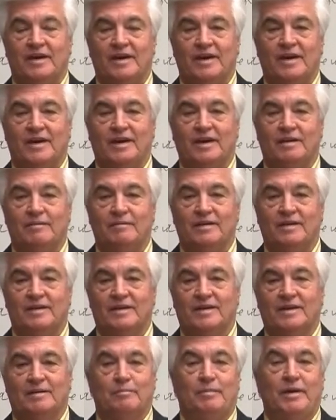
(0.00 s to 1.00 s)

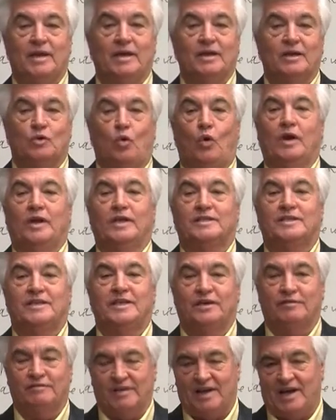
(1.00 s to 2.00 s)
a better
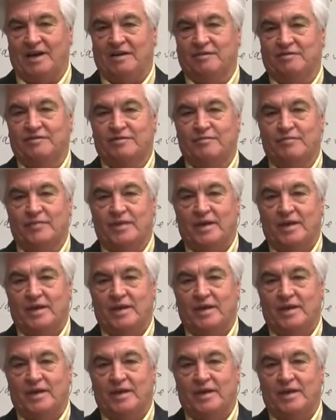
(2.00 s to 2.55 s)
quality of life.